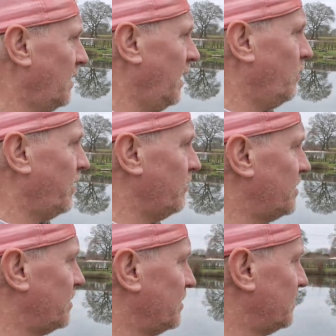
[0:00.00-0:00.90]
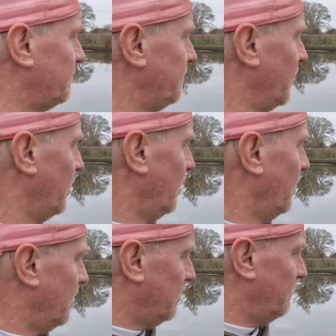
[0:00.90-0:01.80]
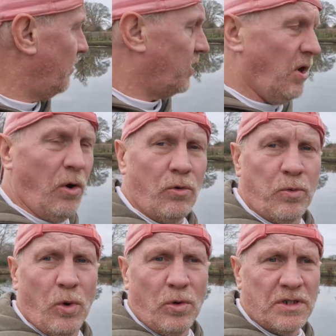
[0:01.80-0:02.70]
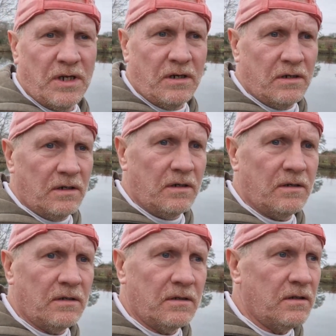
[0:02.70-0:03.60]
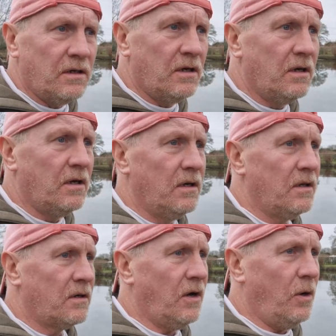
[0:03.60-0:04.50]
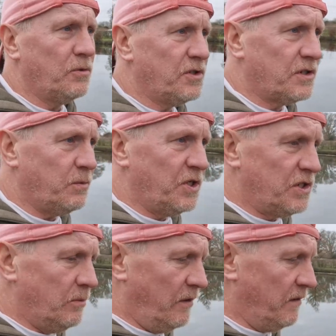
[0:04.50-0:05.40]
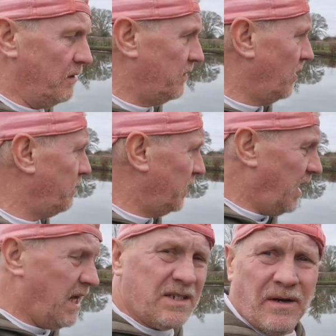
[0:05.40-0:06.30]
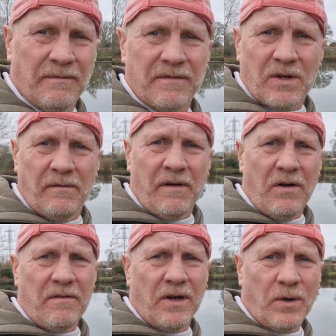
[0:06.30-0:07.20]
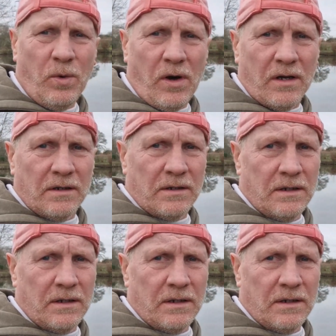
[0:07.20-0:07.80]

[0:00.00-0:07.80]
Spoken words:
yeah, whether it's just very cold water, cold just switched them off overnight, but yeah, it's gone very, very quiet.